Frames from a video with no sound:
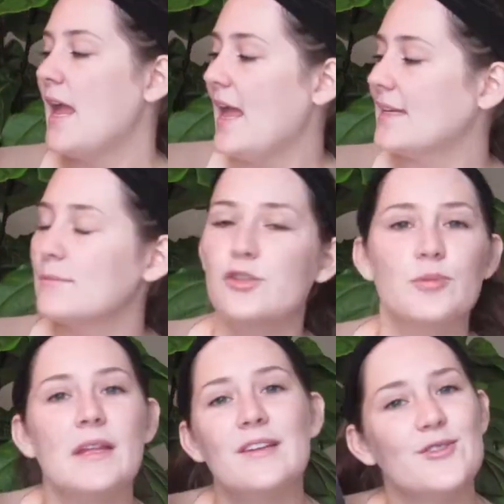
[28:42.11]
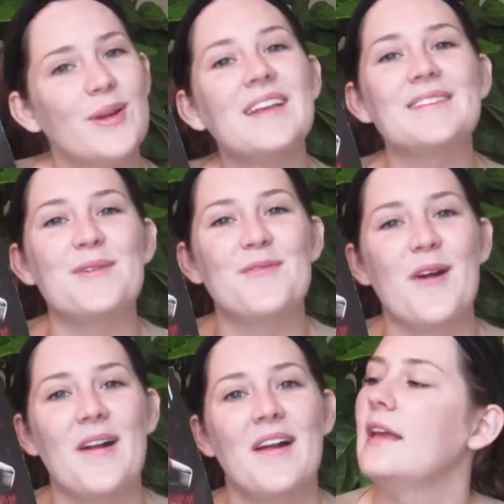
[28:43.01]
And I'm just really enjoying it so
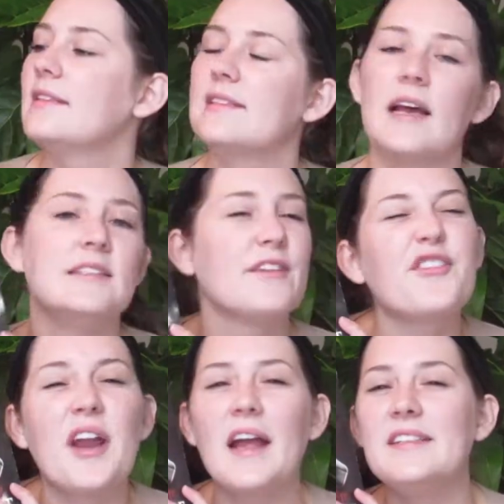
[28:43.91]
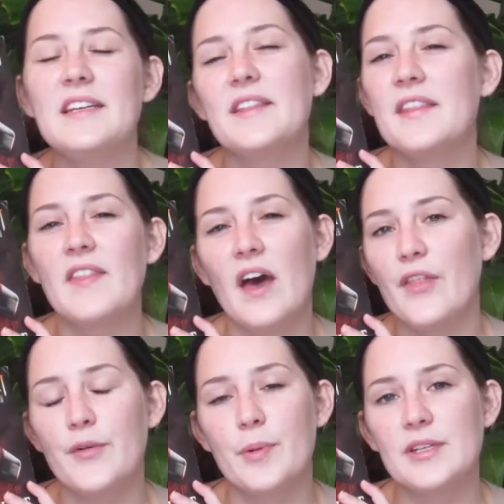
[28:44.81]
far. It's a different idea than the
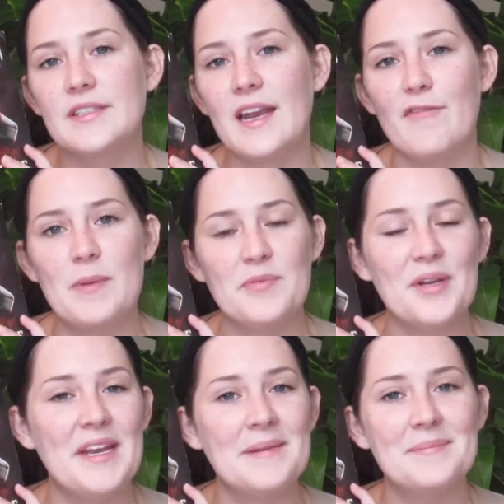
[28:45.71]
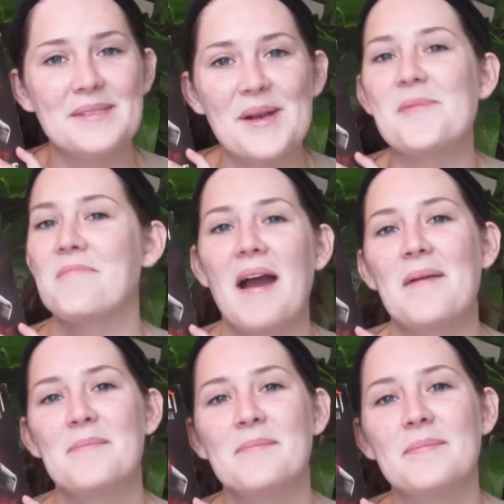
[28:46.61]
other books that I've been reading, so
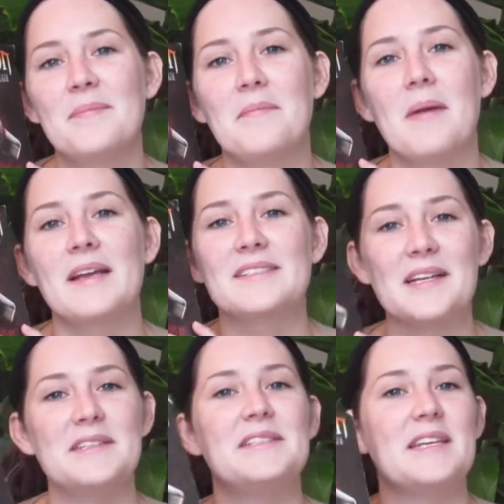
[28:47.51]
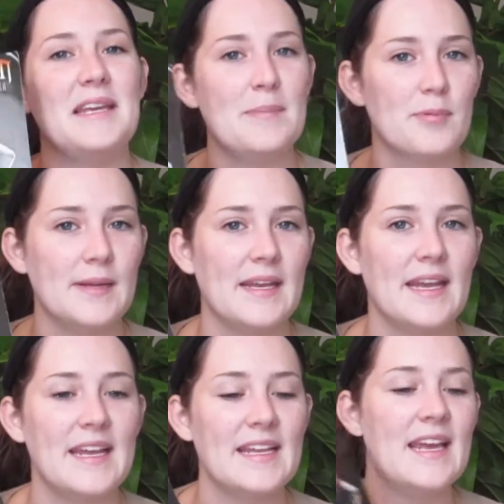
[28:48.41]
I'm excited to keep reading
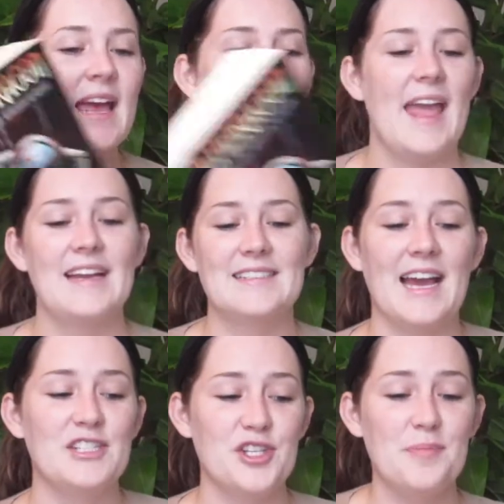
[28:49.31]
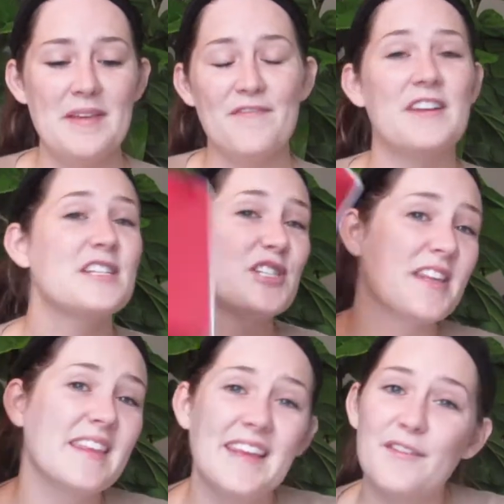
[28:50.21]
it, and I should be
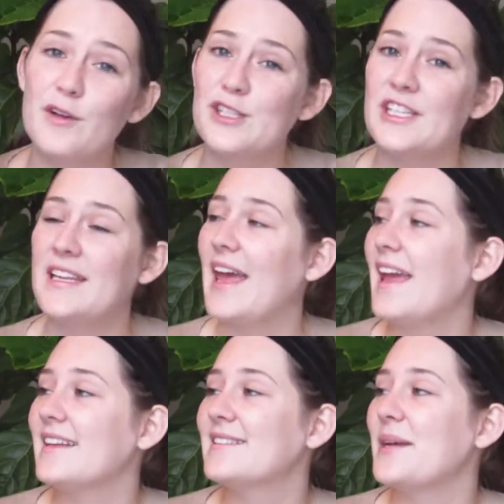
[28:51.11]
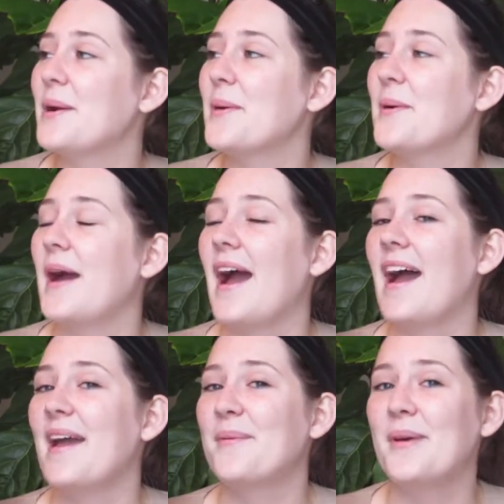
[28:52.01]
finishing The Giver today, so
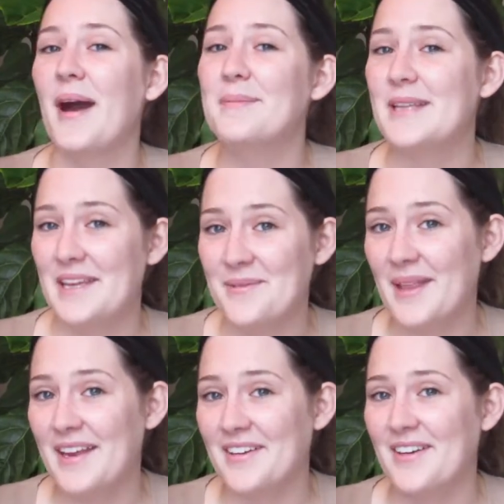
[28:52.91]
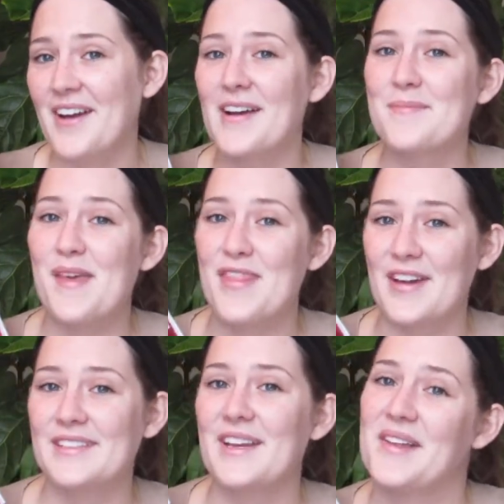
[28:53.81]
I will update you later on my
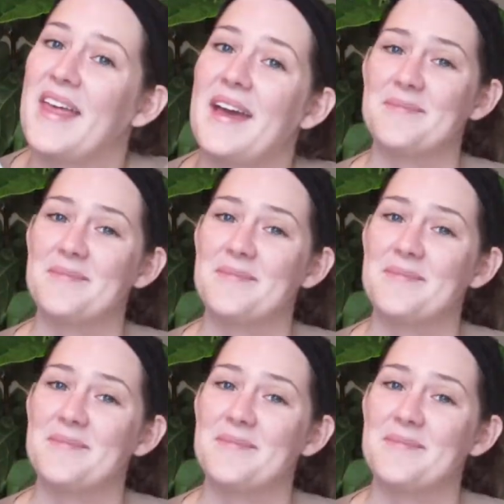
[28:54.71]
thoughts on that.